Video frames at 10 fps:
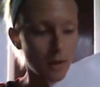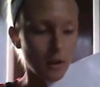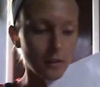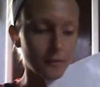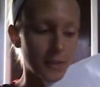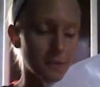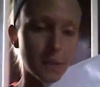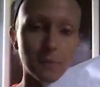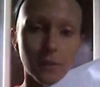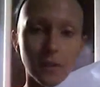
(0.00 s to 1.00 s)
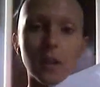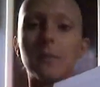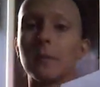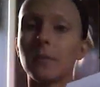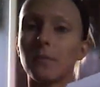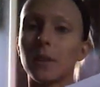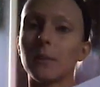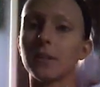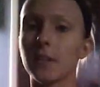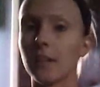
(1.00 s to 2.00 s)
All of these people are people
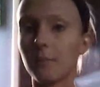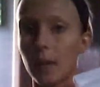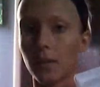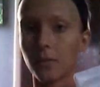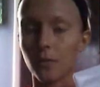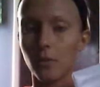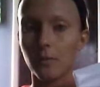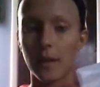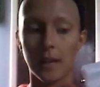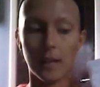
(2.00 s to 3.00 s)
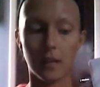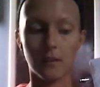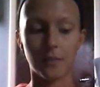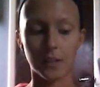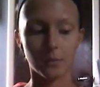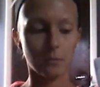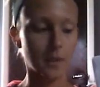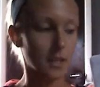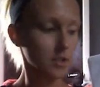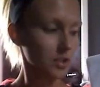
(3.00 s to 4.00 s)
pretty much that I've met through my
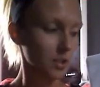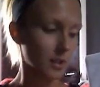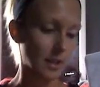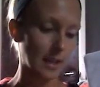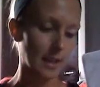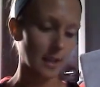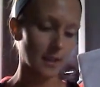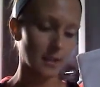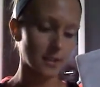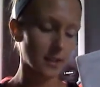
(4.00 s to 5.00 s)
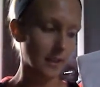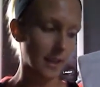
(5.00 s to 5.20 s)
Facebook page, and